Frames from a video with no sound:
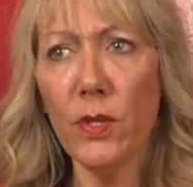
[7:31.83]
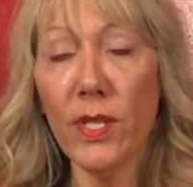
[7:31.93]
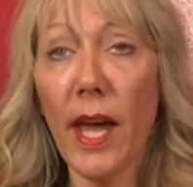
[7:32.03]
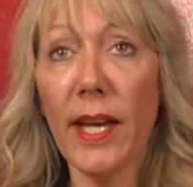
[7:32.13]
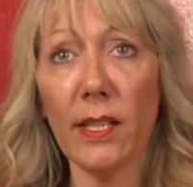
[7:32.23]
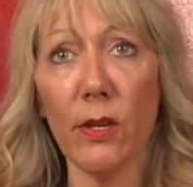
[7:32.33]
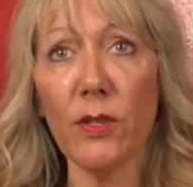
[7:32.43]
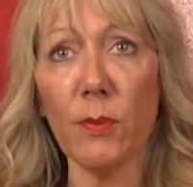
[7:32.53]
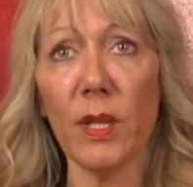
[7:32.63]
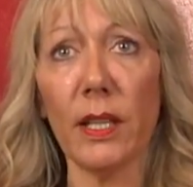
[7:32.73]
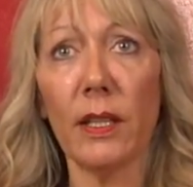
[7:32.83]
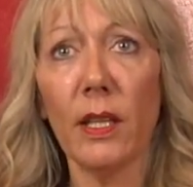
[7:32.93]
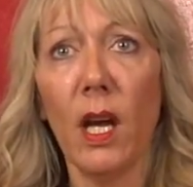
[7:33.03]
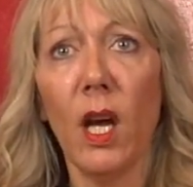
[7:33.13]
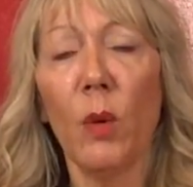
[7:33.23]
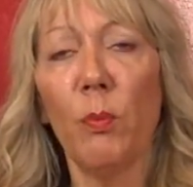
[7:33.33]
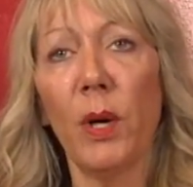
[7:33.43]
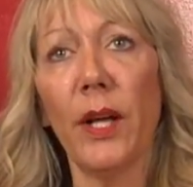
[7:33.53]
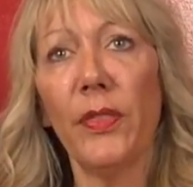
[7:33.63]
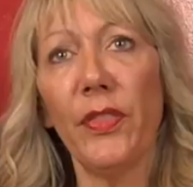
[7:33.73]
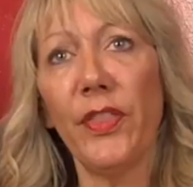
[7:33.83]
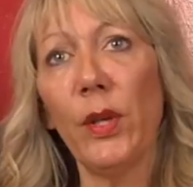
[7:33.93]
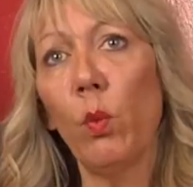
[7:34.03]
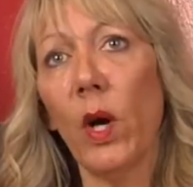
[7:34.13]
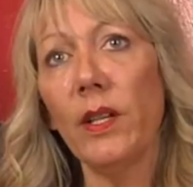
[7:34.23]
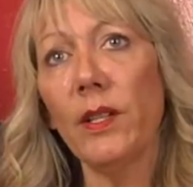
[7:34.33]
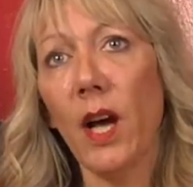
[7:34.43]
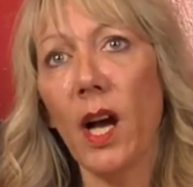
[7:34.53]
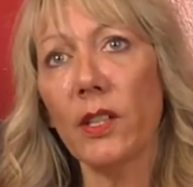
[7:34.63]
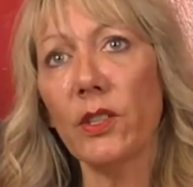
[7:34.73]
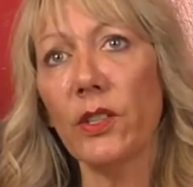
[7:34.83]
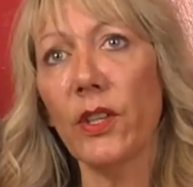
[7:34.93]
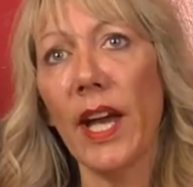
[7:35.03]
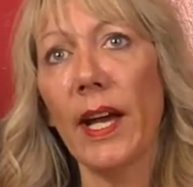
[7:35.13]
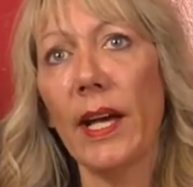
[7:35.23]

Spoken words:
diagnosed me, but the one doctor